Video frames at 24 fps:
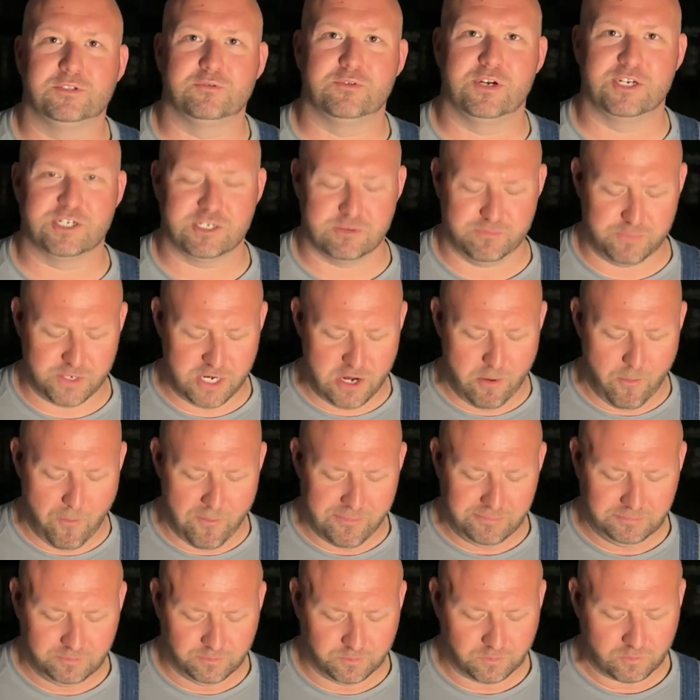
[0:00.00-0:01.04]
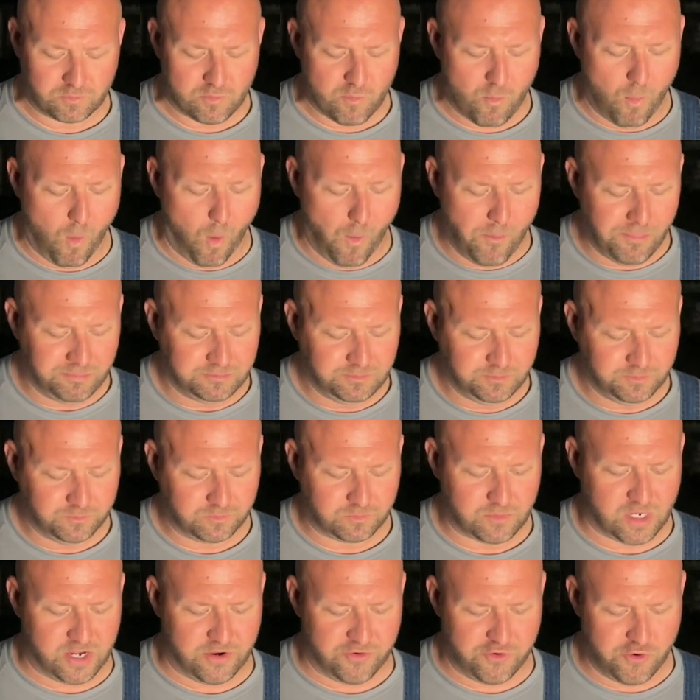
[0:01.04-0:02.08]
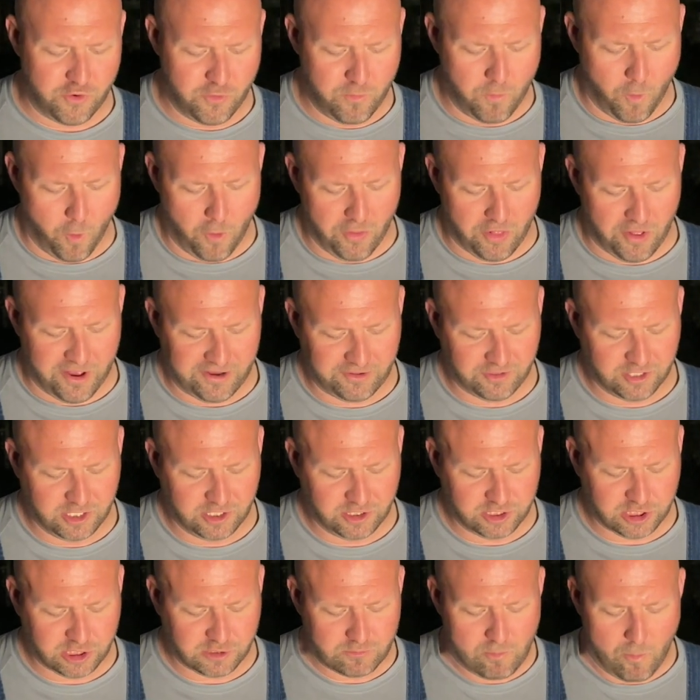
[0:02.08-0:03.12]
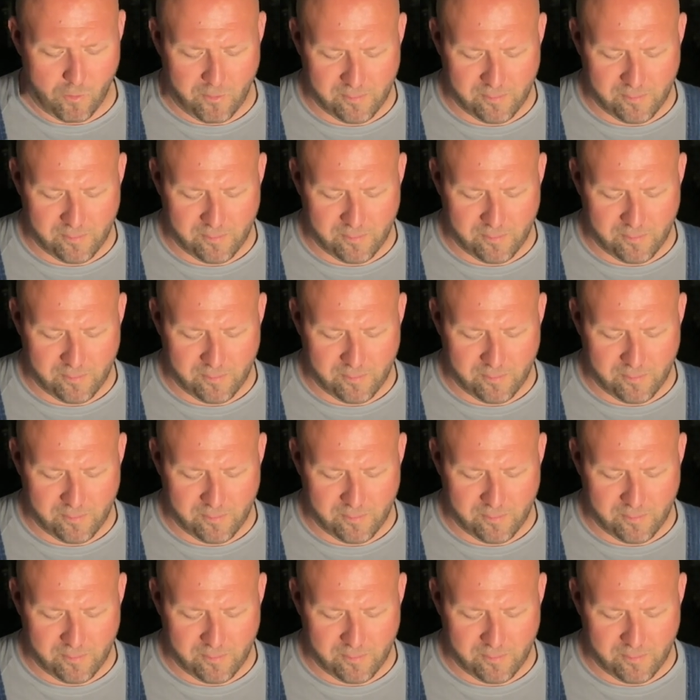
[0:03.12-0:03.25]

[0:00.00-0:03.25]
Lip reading: recipe and do more like this.